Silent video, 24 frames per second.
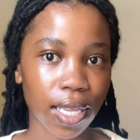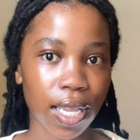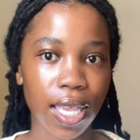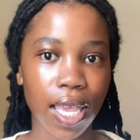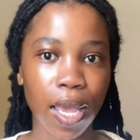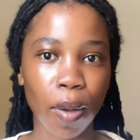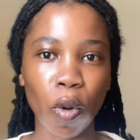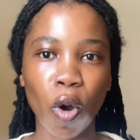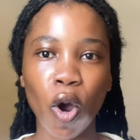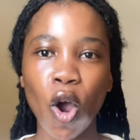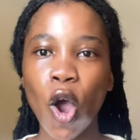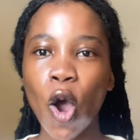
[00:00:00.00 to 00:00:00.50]

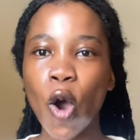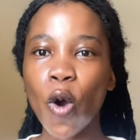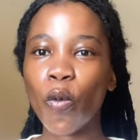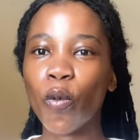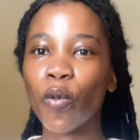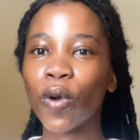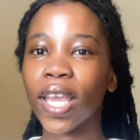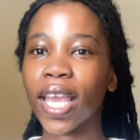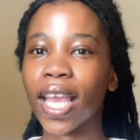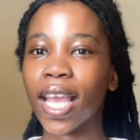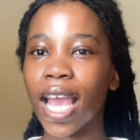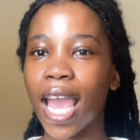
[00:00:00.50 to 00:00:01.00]
Yeah,
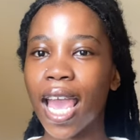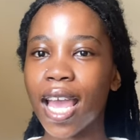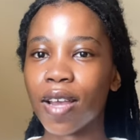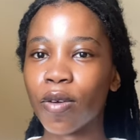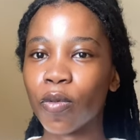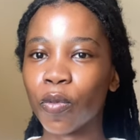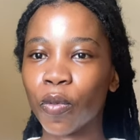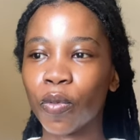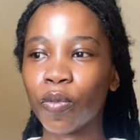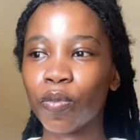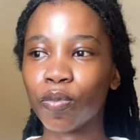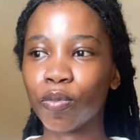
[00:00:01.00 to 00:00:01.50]
we
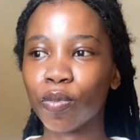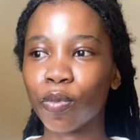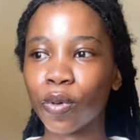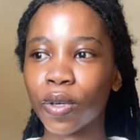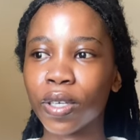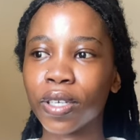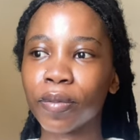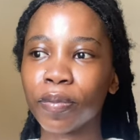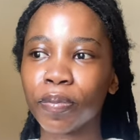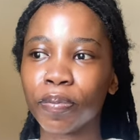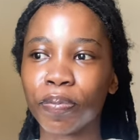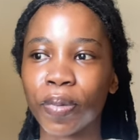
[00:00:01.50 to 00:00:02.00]

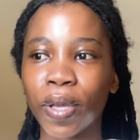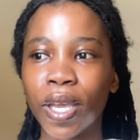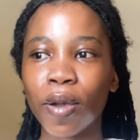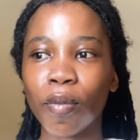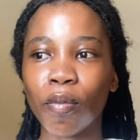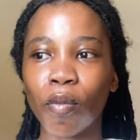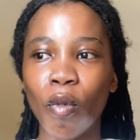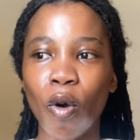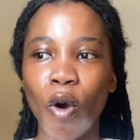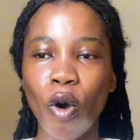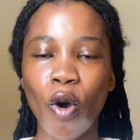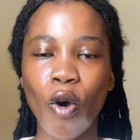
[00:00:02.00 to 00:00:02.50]

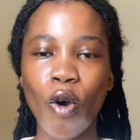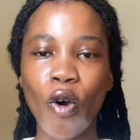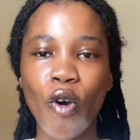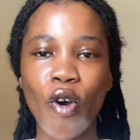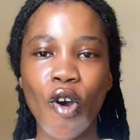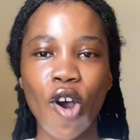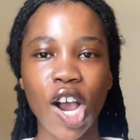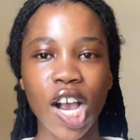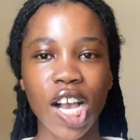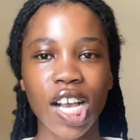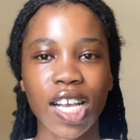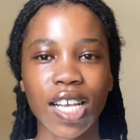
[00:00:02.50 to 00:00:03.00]
being more.